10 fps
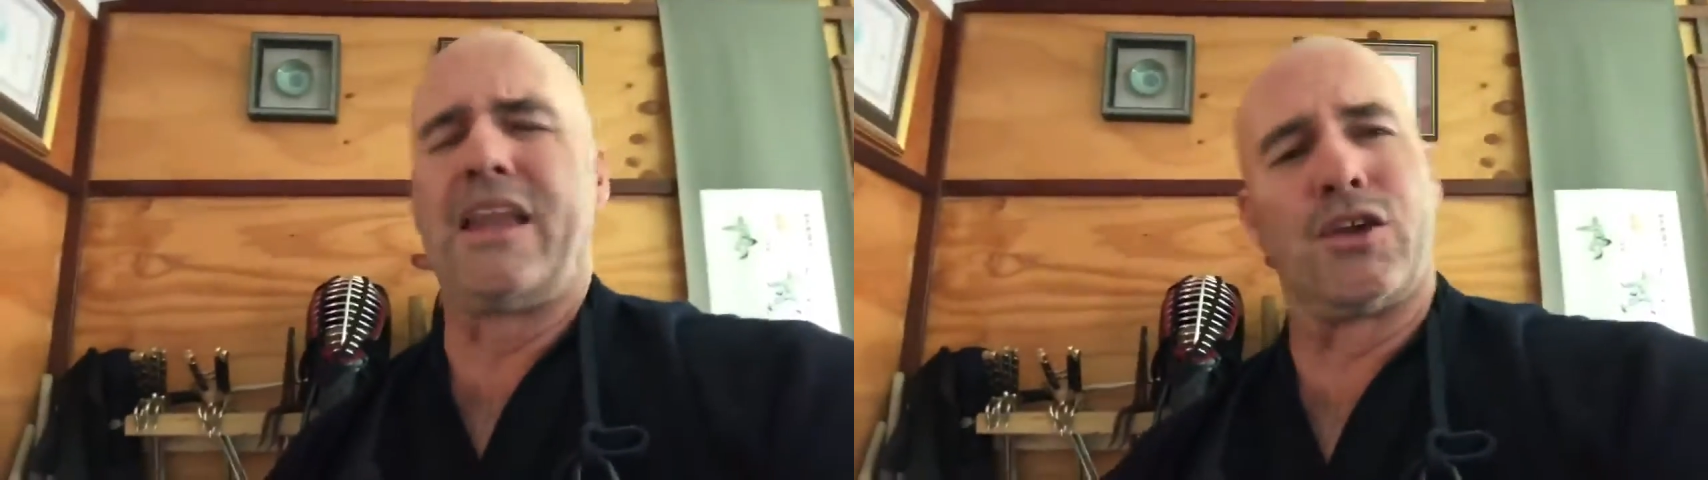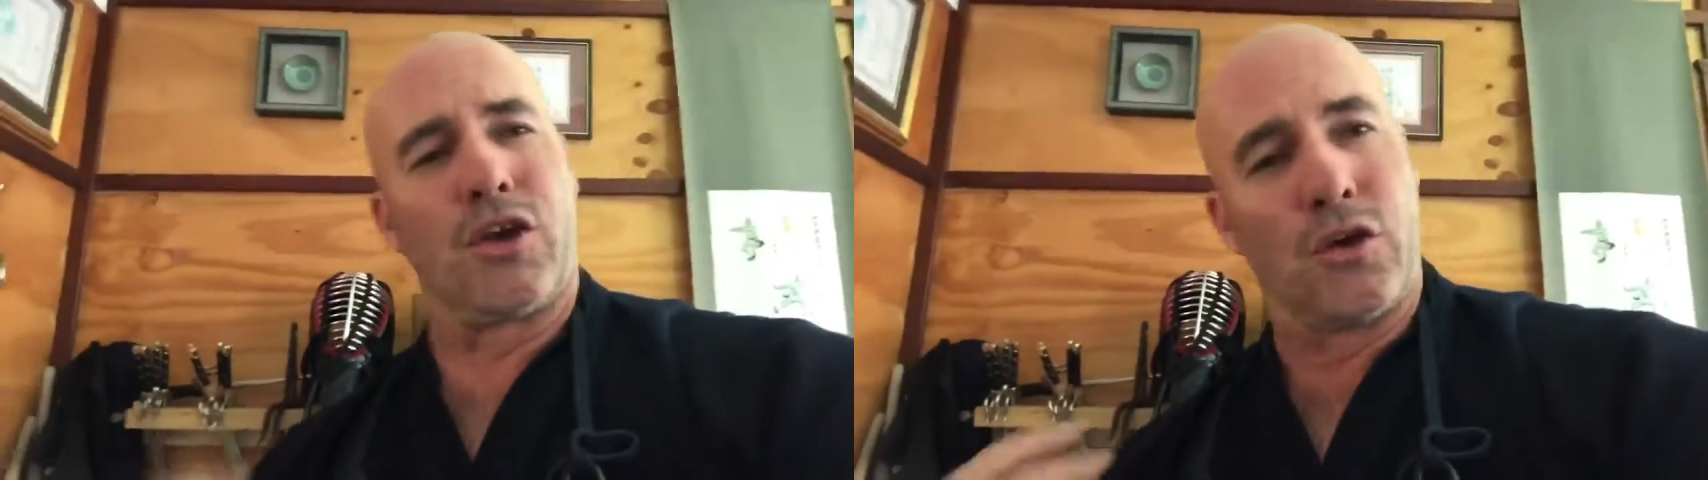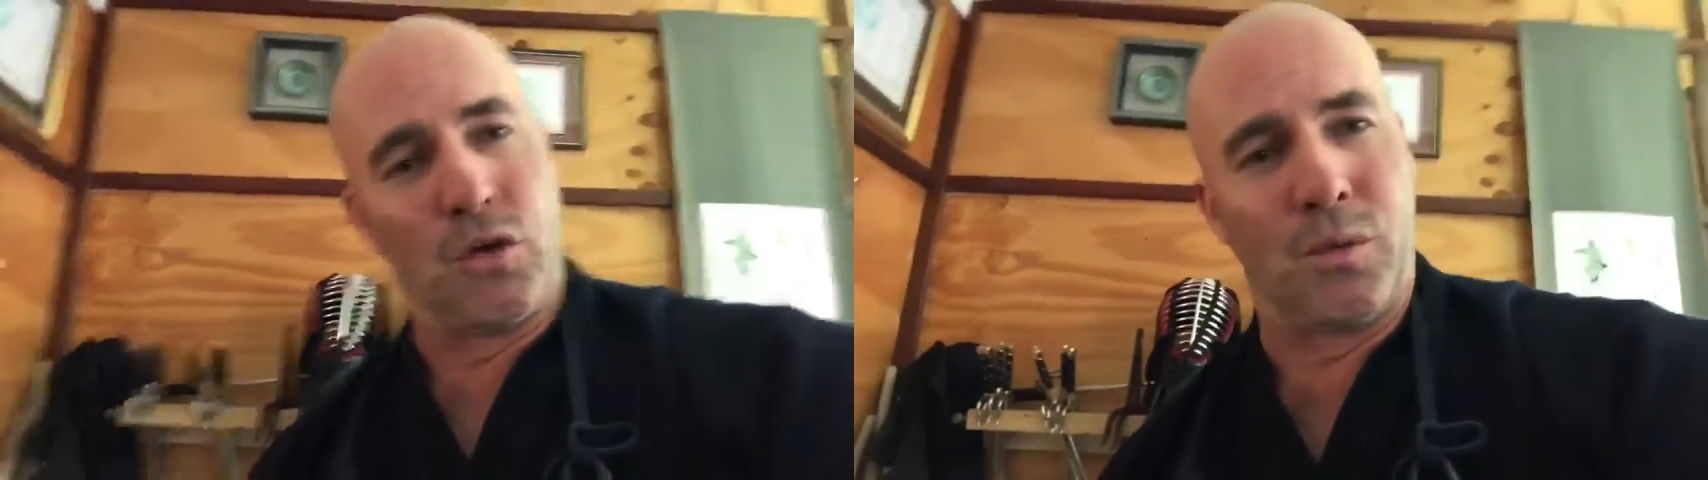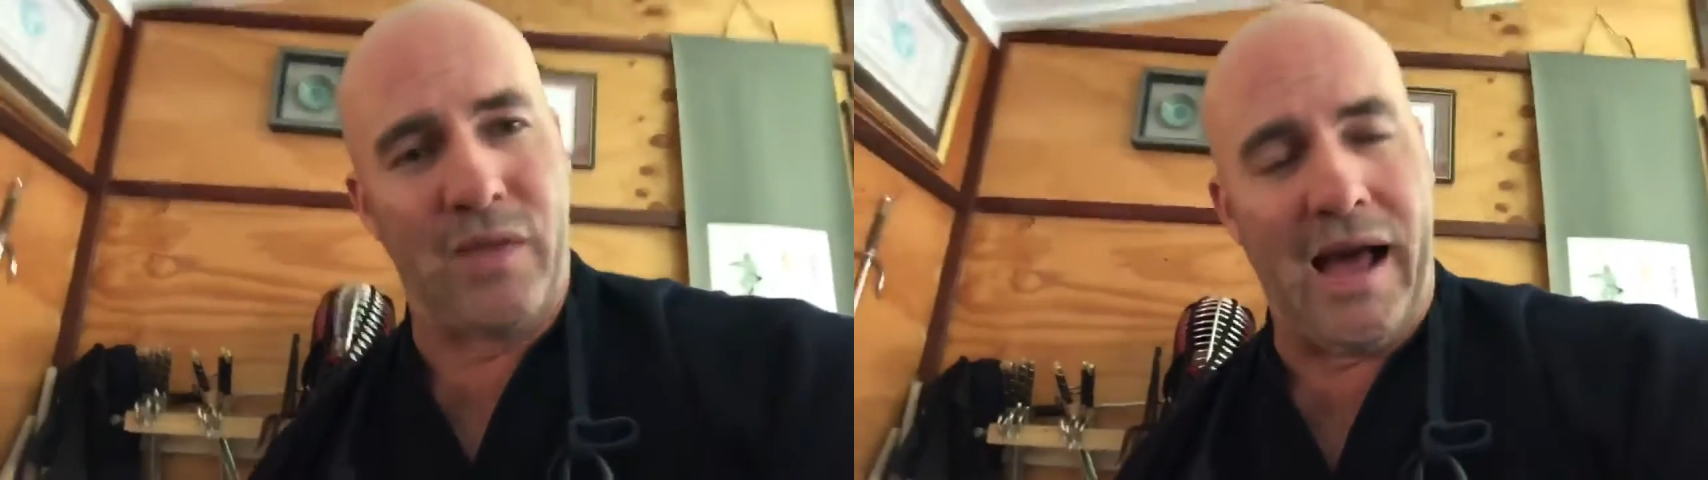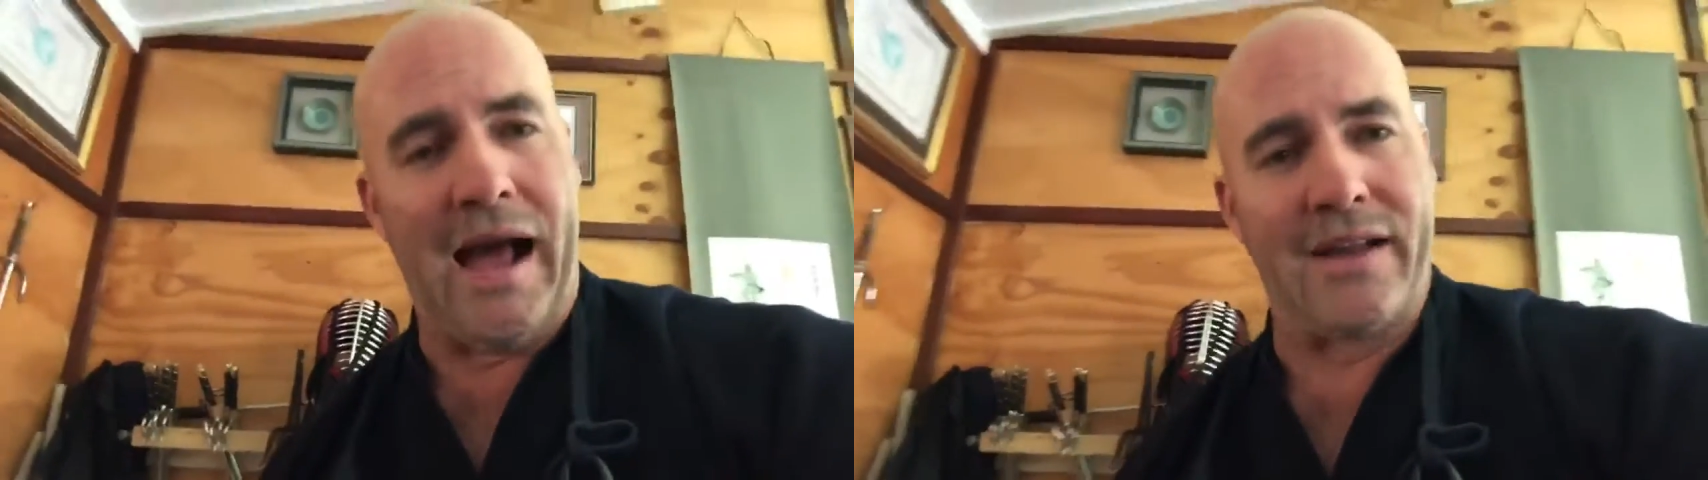and you've got to do
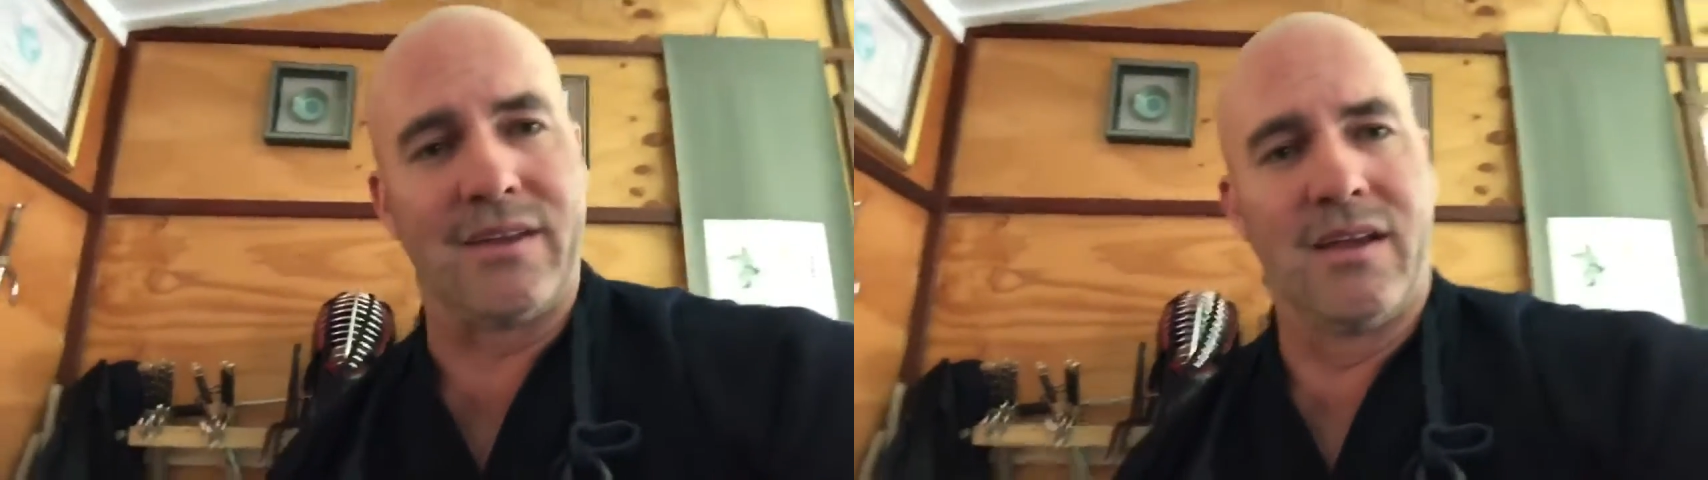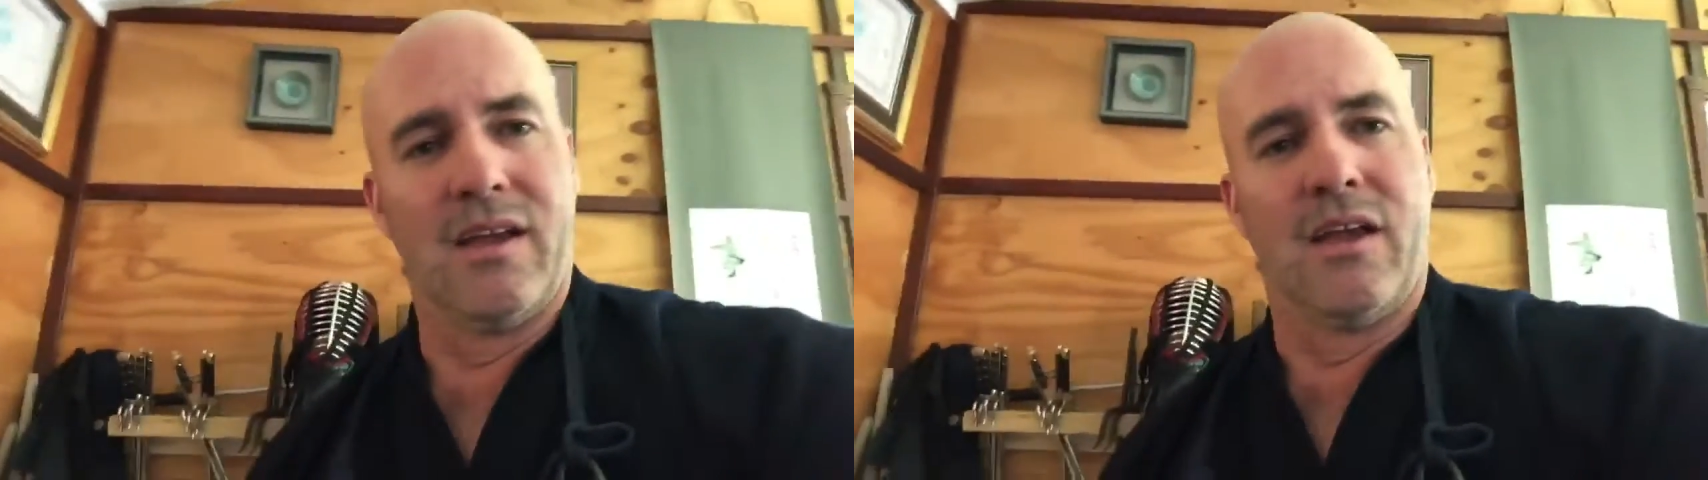it with heart.